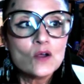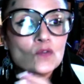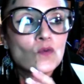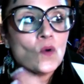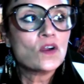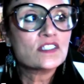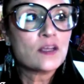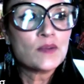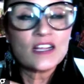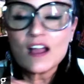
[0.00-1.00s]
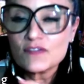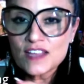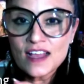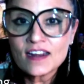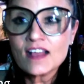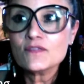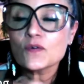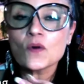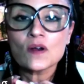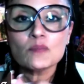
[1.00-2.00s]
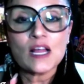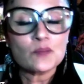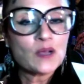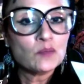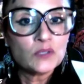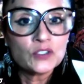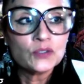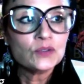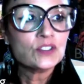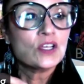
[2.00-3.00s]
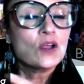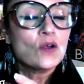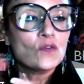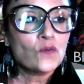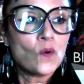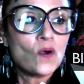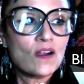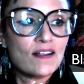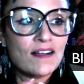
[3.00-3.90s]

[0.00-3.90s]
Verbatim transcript: for Samba de Gafiera, for Black Belt Blues, for